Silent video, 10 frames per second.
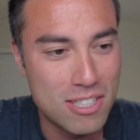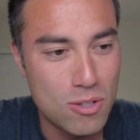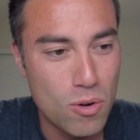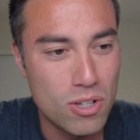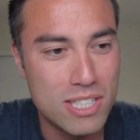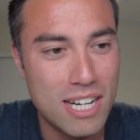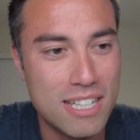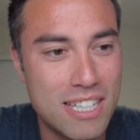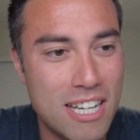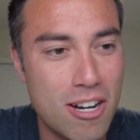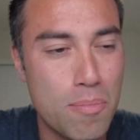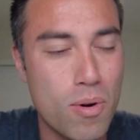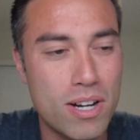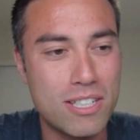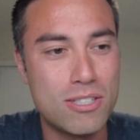stores, and I ended up
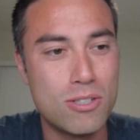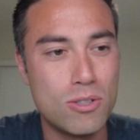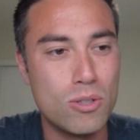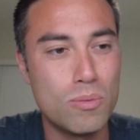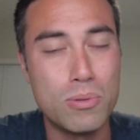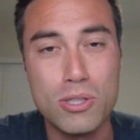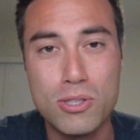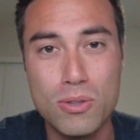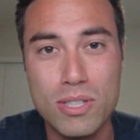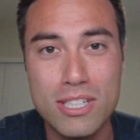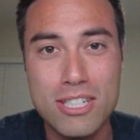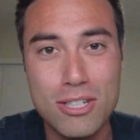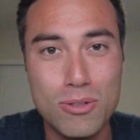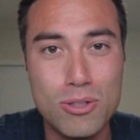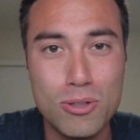wanting to pursue this
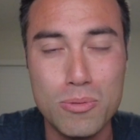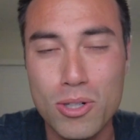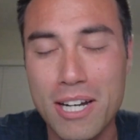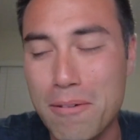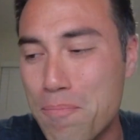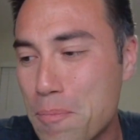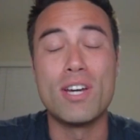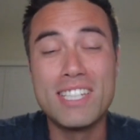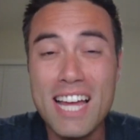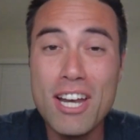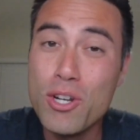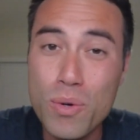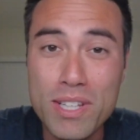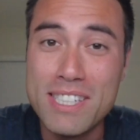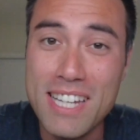YouTube dream. So I decided to do it
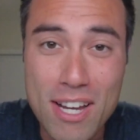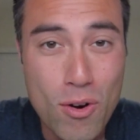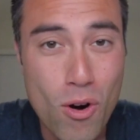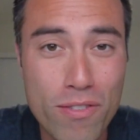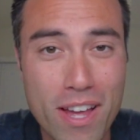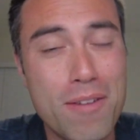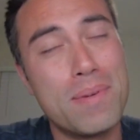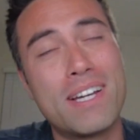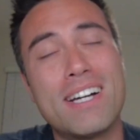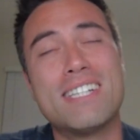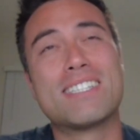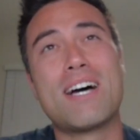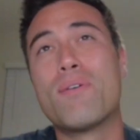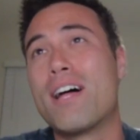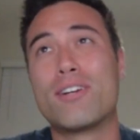with the C8 Corvette because
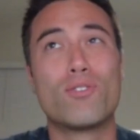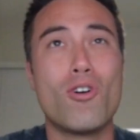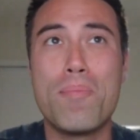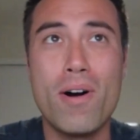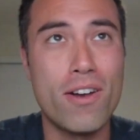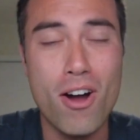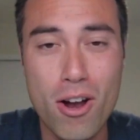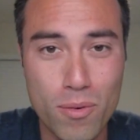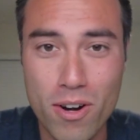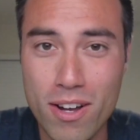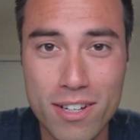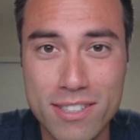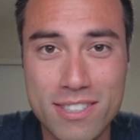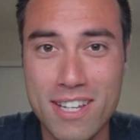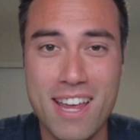while I grew up on hot
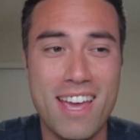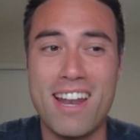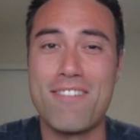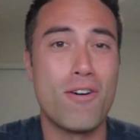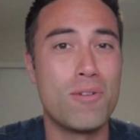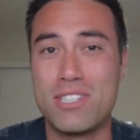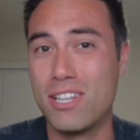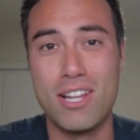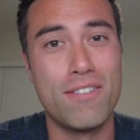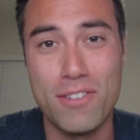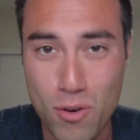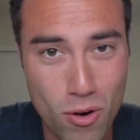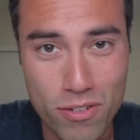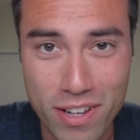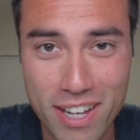rods and I've always loved the
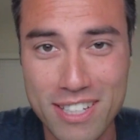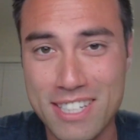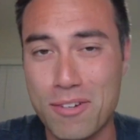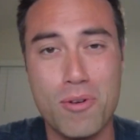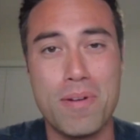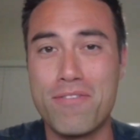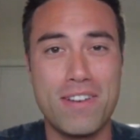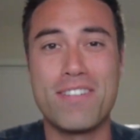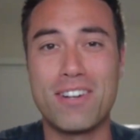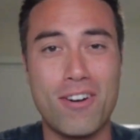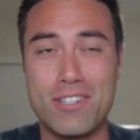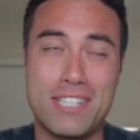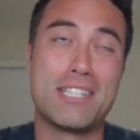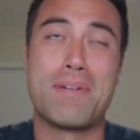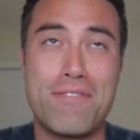Corvette, it's like one of my favorite cars.
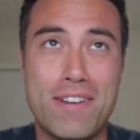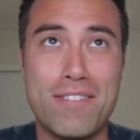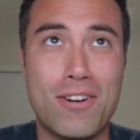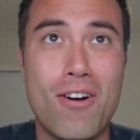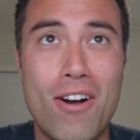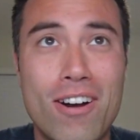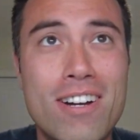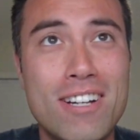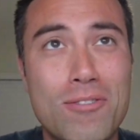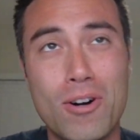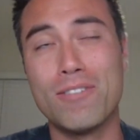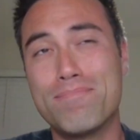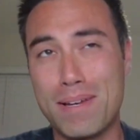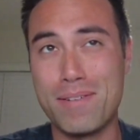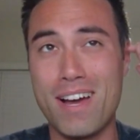It is my favorite car. Well,
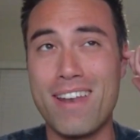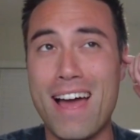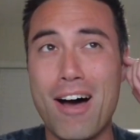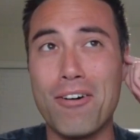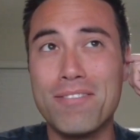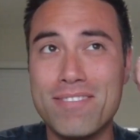maybe not now.